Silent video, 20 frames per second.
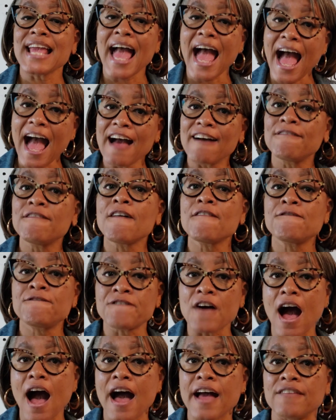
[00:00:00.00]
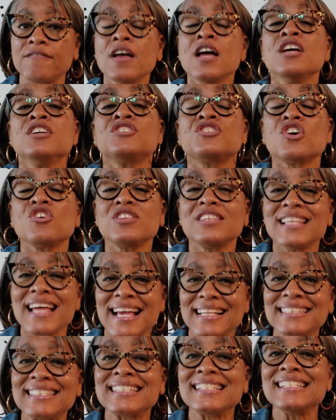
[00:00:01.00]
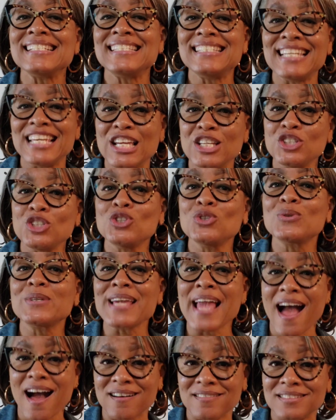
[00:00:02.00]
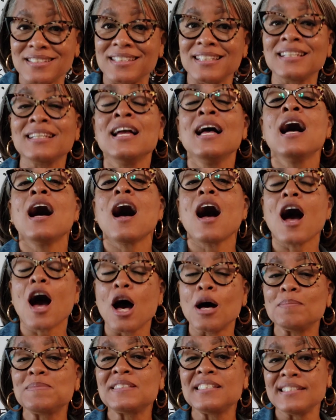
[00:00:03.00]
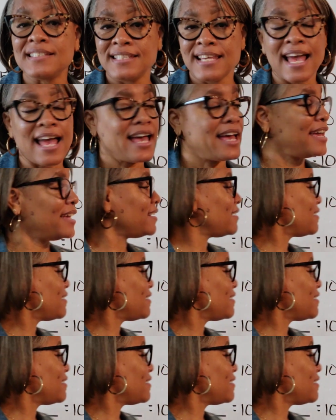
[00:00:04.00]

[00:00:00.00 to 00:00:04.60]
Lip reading: have 5. So let's continue counting up to 10,